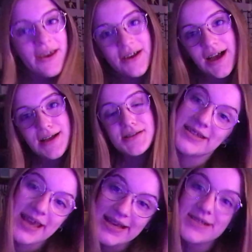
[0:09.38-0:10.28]
Hey guys,
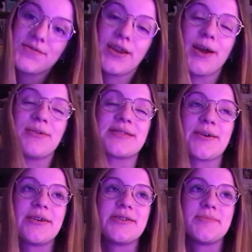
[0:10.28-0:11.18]
today's video is
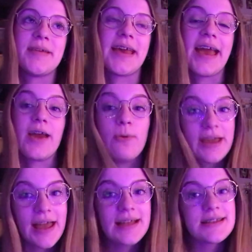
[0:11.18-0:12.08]
going to be a
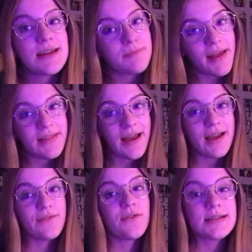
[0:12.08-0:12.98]
weekend in my
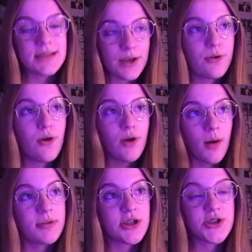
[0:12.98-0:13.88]
life synchro
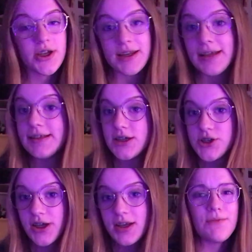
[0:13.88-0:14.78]
competition edition.